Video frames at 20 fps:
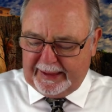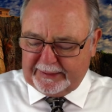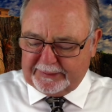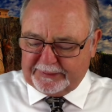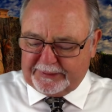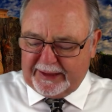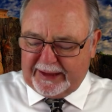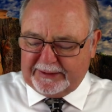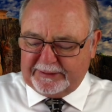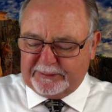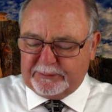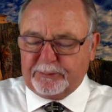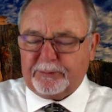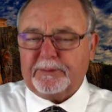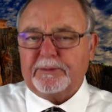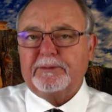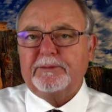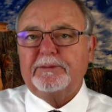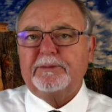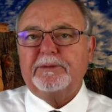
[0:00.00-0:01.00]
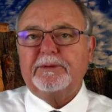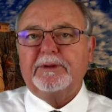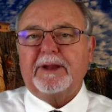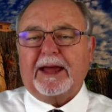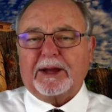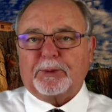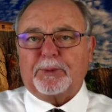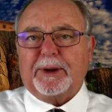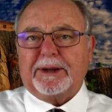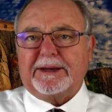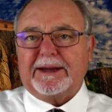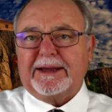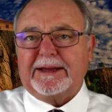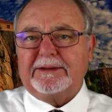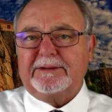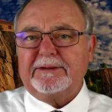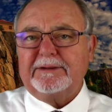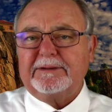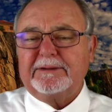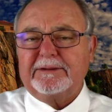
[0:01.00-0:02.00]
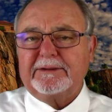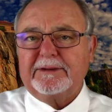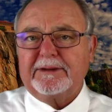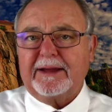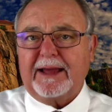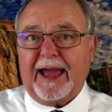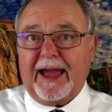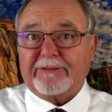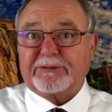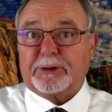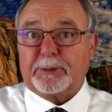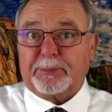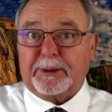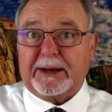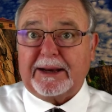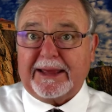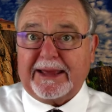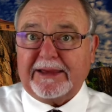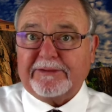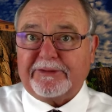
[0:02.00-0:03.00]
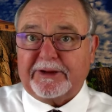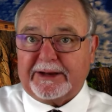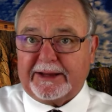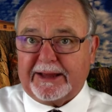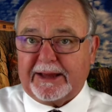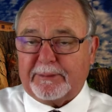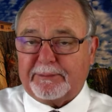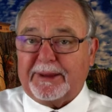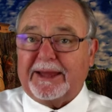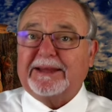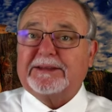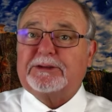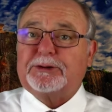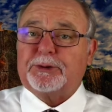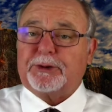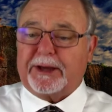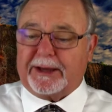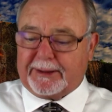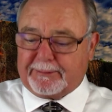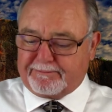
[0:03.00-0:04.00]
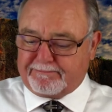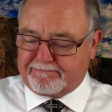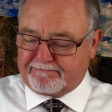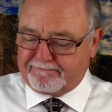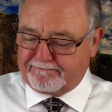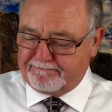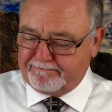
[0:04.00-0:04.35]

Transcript: And then, like we did, have to believe in him, into him.